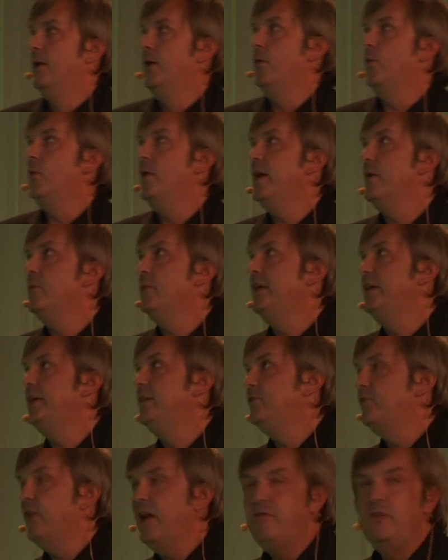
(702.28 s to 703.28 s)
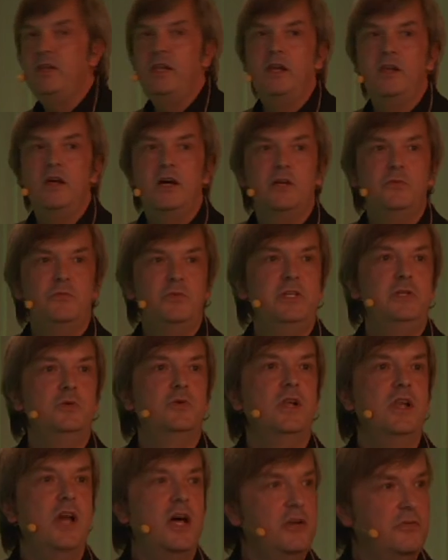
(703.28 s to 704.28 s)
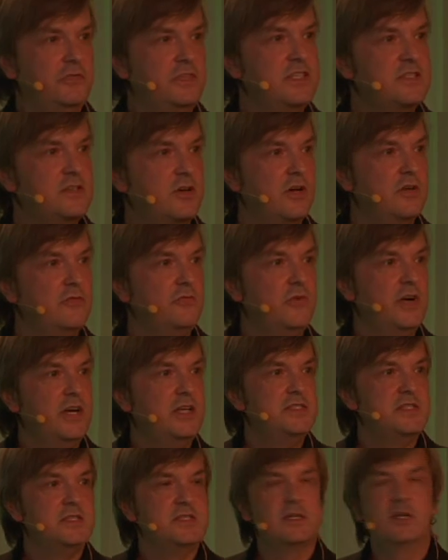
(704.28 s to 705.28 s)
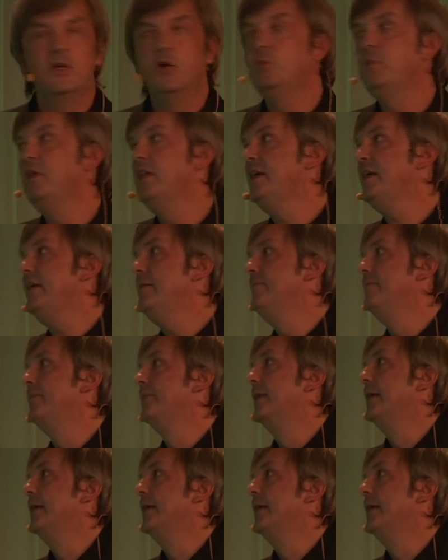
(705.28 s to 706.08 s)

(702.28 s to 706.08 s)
where we travel a lot. We do a lot of these conferences globally.